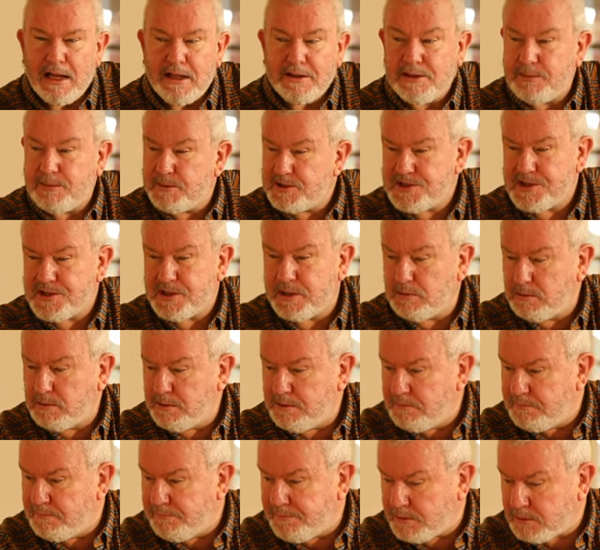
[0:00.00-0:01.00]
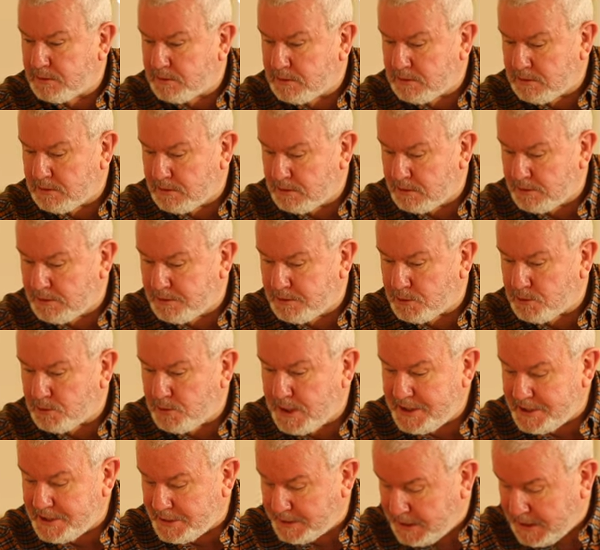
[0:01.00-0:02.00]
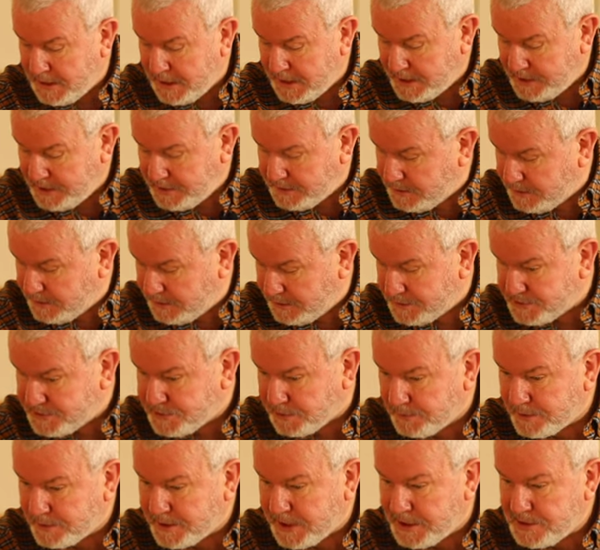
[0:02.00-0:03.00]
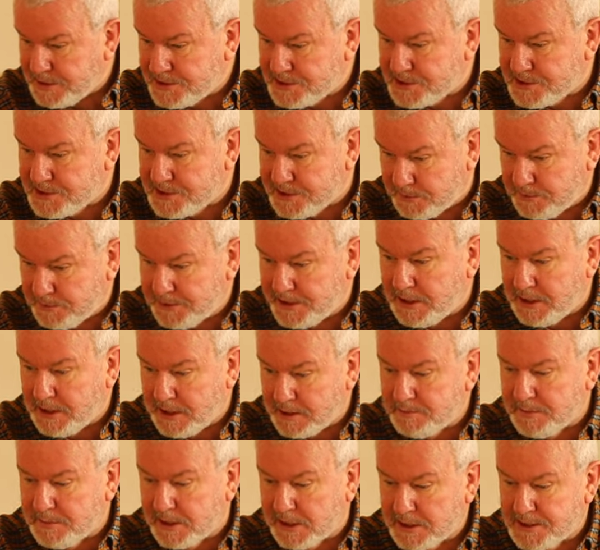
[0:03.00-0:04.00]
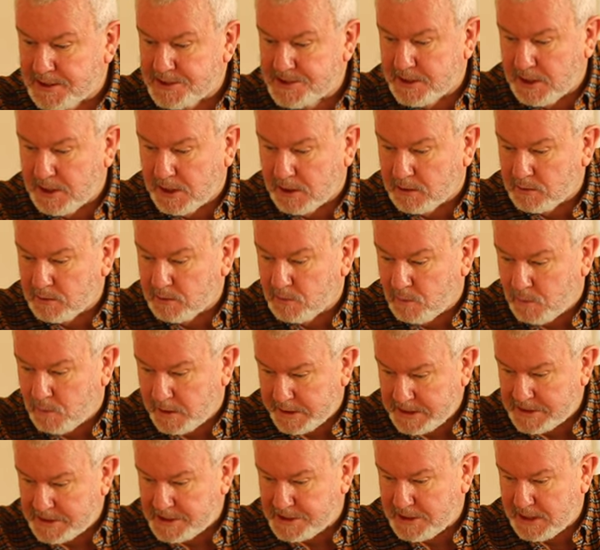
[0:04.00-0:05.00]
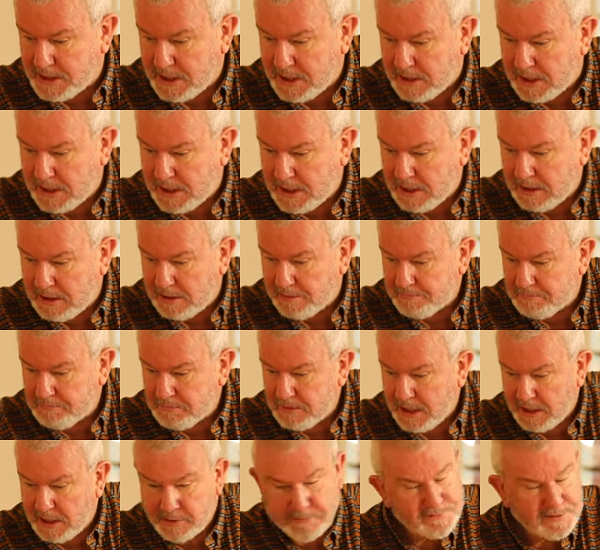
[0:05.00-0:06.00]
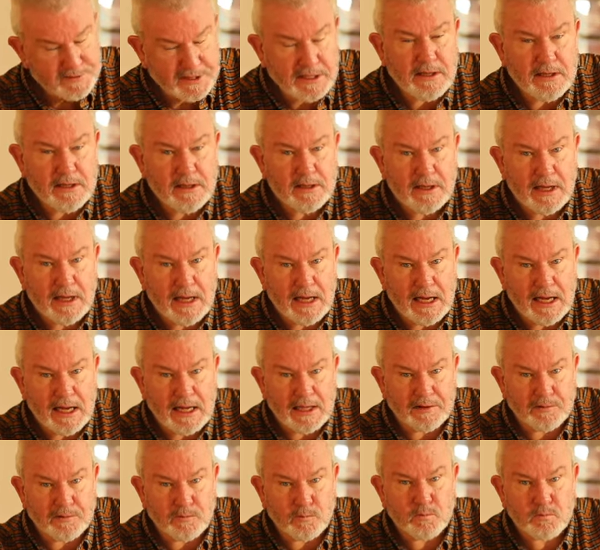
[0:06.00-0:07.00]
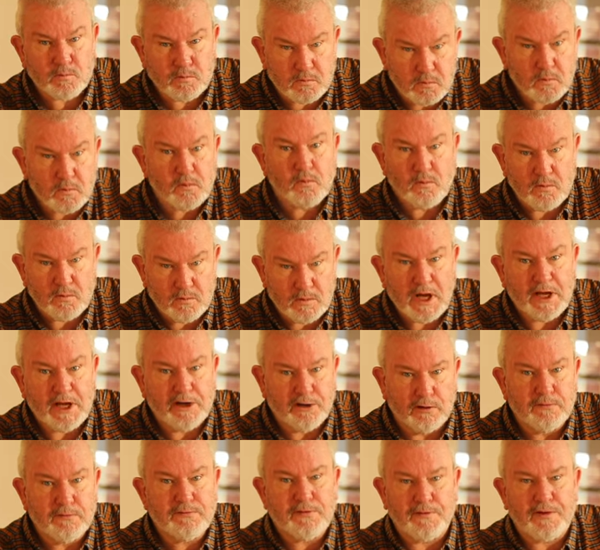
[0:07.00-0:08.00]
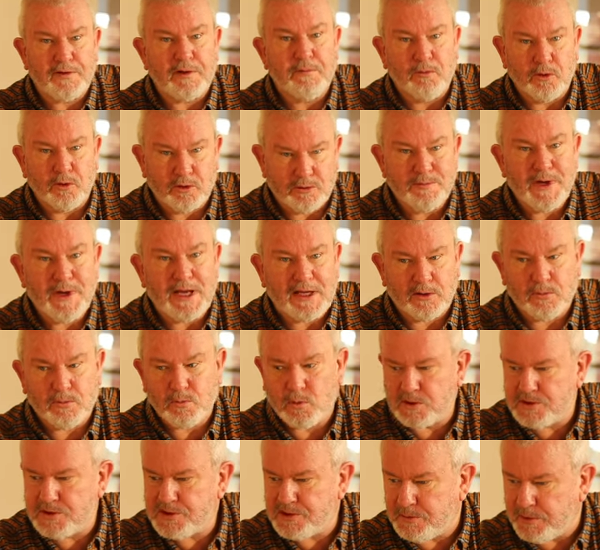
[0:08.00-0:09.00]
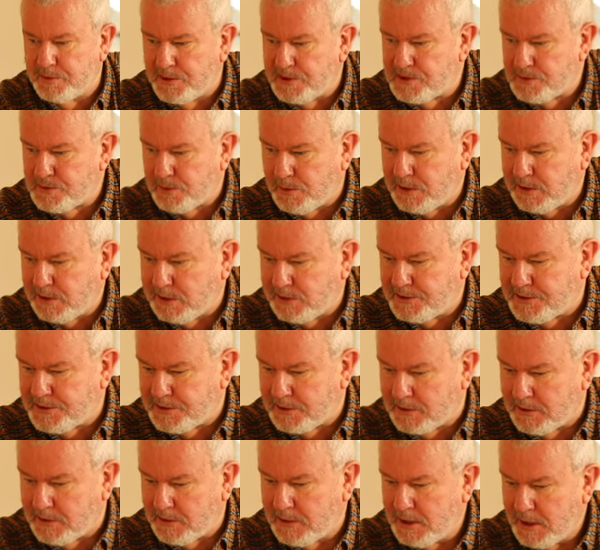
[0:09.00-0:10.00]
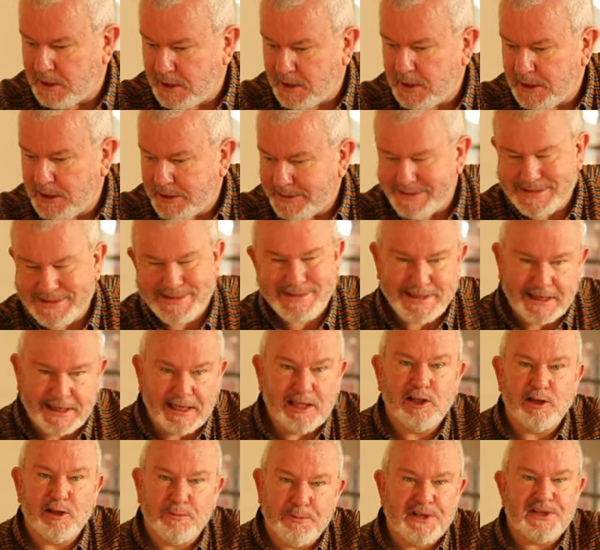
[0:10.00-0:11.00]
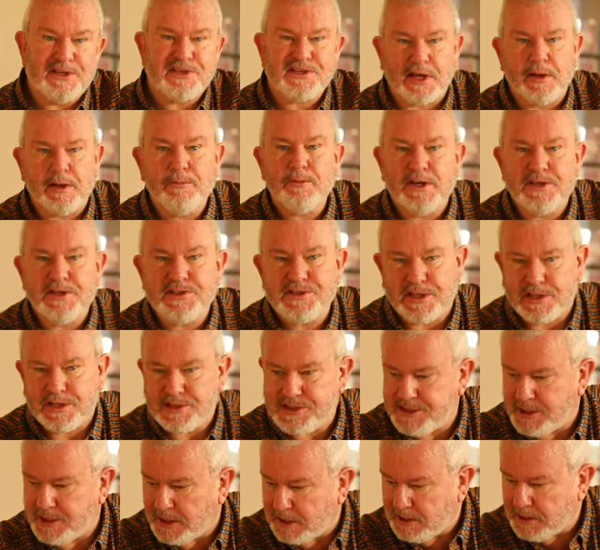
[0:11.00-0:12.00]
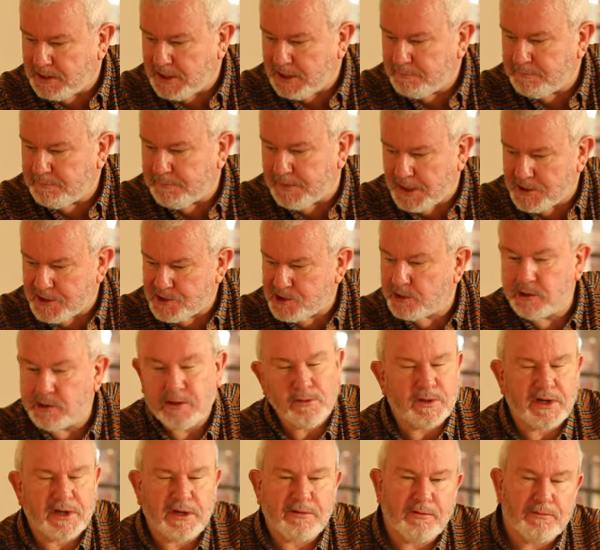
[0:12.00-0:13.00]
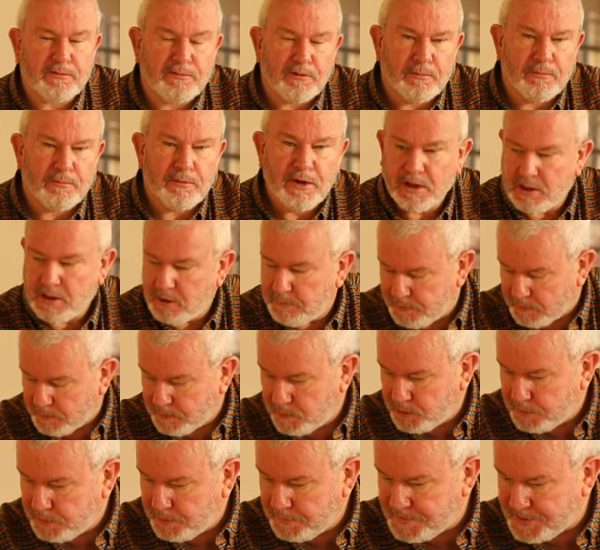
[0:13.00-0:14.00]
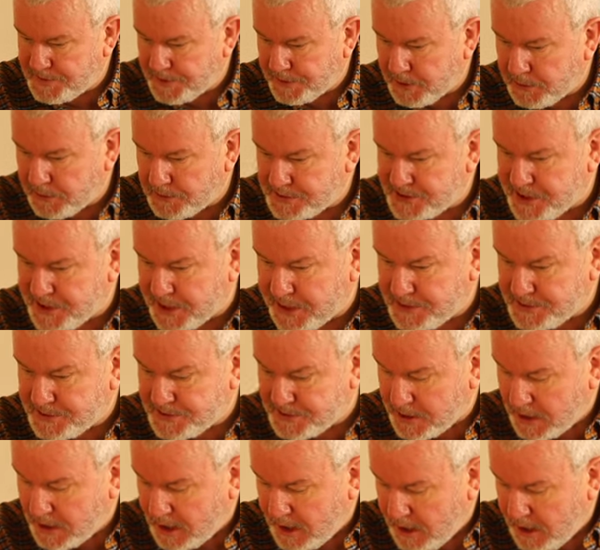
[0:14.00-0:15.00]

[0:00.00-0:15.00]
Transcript: They were stolen for their weight in lead in some cases. Some of the lead marks are quite hefty, and enough of them would make it worth somebody's while to steal them, in the same way as they'd steal lead flashing or whatever from roofs in those days.